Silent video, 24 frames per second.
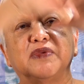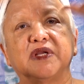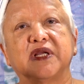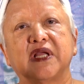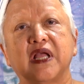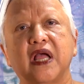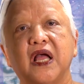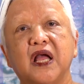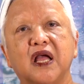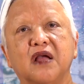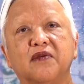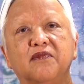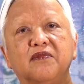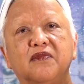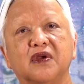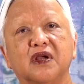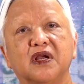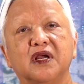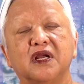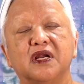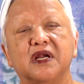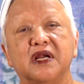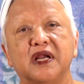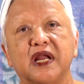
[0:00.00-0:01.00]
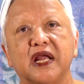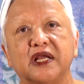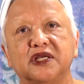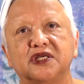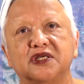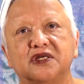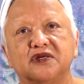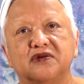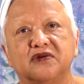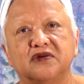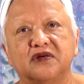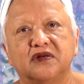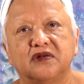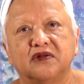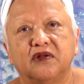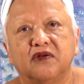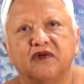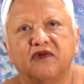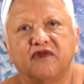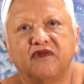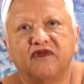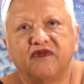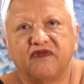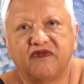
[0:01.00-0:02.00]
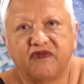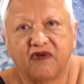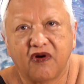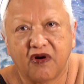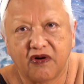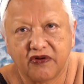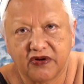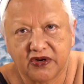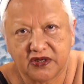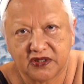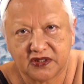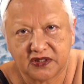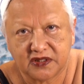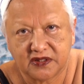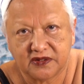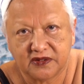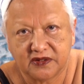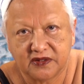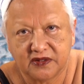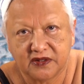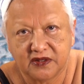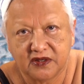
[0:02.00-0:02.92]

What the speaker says: become a natural forest.